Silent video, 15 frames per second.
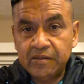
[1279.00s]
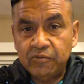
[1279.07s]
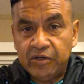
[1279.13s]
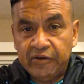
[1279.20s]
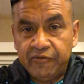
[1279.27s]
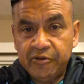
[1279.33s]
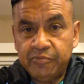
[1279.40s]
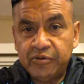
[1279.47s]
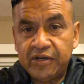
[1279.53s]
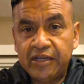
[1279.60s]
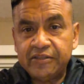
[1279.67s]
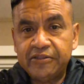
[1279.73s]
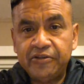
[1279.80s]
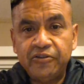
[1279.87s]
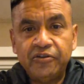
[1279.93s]
Whatever you put
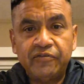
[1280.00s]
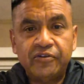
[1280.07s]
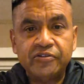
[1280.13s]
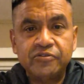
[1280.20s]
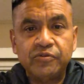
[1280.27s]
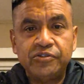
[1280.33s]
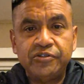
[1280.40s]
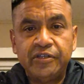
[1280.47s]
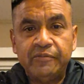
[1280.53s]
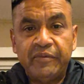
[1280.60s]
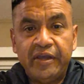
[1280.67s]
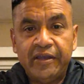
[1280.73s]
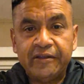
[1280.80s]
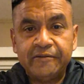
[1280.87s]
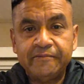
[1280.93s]
out there in the universe is what you get
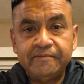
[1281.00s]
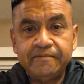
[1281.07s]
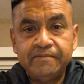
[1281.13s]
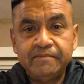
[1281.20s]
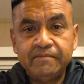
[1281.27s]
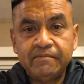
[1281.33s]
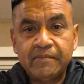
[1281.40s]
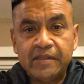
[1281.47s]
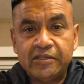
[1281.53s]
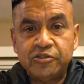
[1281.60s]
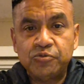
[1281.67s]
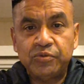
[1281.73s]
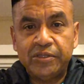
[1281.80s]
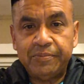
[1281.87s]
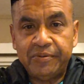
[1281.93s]
back. This
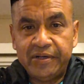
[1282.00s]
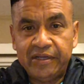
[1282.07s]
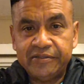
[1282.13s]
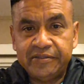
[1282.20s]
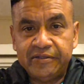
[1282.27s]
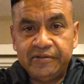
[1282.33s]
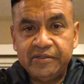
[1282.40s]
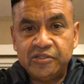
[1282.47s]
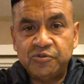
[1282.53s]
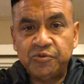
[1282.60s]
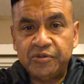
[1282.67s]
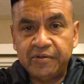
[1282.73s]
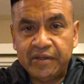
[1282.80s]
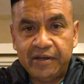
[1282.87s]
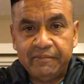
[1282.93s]
is what they put out there. This is
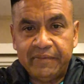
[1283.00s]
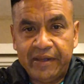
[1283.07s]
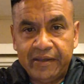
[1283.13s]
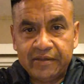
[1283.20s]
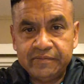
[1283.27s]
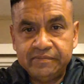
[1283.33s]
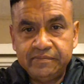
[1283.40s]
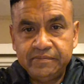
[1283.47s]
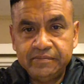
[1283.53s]
what they're getting back.